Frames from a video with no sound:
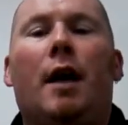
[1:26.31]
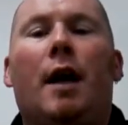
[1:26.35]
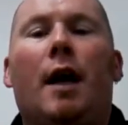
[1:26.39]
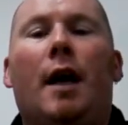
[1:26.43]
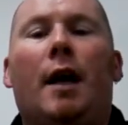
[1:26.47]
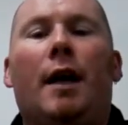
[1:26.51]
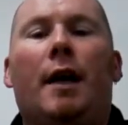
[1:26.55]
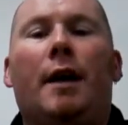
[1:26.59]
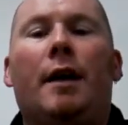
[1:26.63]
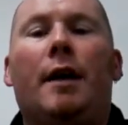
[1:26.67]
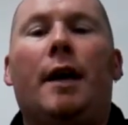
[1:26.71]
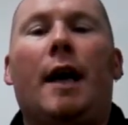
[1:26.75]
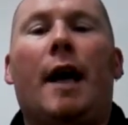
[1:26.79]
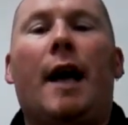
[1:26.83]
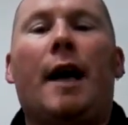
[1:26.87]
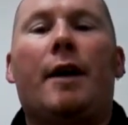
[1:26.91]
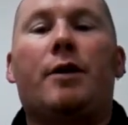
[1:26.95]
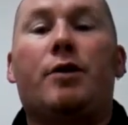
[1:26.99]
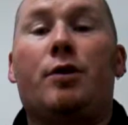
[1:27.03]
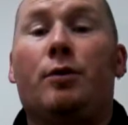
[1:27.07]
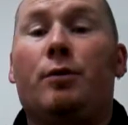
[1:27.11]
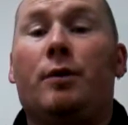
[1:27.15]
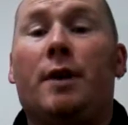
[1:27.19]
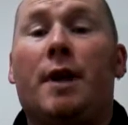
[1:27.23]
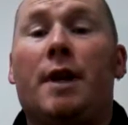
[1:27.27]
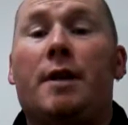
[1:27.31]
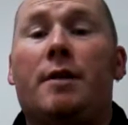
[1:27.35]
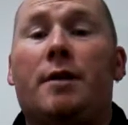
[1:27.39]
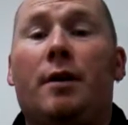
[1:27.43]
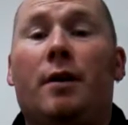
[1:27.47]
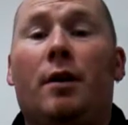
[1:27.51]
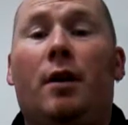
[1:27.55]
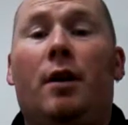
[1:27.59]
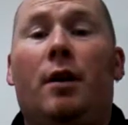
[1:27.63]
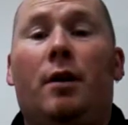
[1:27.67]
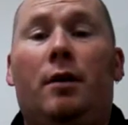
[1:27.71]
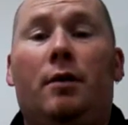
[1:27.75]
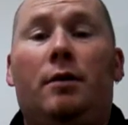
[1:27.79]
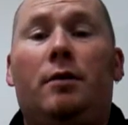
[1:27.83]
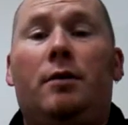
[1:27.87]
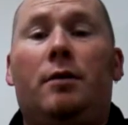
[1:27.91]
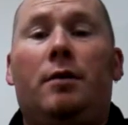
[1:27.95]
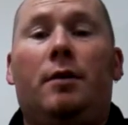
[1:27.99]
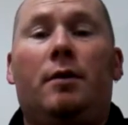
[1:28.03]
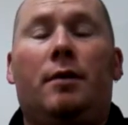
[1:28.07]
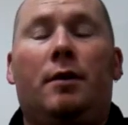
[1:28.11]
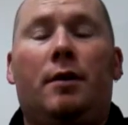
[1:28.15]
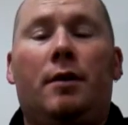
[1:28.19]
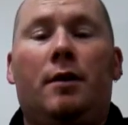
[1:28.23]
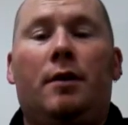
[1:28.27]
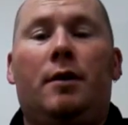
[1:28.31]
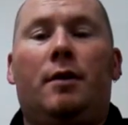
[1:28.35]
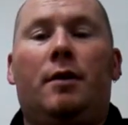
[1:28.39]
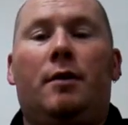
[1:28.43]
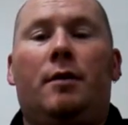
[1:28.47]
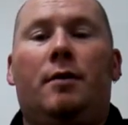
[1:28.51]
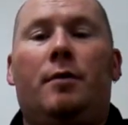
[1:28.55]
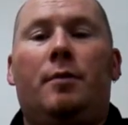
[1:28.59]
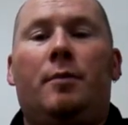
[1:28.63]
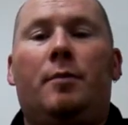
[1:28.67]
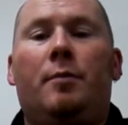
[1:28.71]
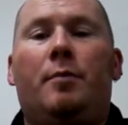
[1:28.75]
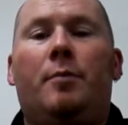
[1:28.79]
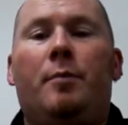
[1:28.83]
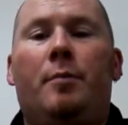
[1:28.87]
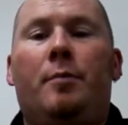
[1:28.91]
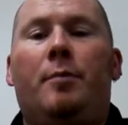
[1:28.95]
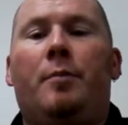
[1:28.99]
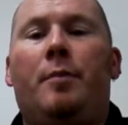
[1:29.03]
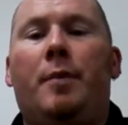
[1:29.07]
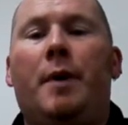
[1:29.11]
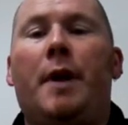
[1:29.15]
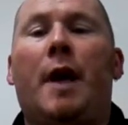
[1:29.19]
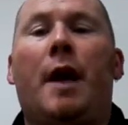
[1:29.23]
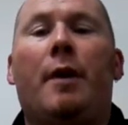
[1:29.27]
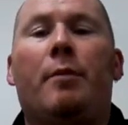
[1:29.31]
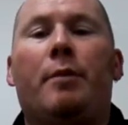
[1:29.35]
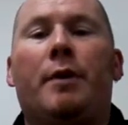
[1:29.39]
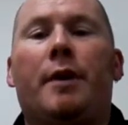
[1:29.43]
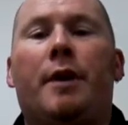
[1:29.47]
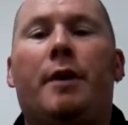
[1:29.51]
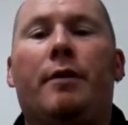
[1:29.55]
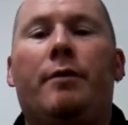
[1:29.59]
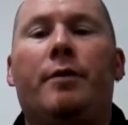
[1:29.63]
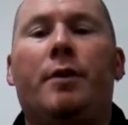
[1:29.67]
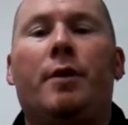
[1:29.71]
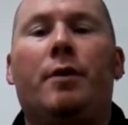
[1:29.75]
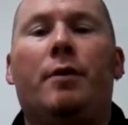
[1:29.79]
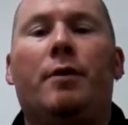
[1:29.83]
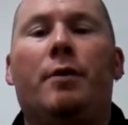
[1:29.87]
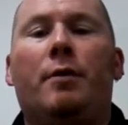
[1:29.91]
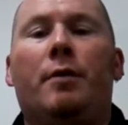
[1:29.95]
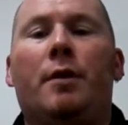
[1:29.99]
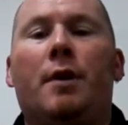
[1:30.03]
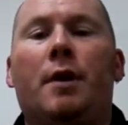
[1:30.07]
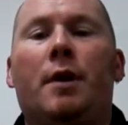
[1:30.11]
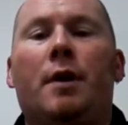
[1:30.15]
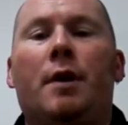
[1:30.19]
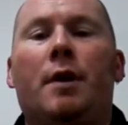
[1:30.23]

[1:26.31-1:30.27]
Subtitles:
And in an actual lesson, I'd be able to give you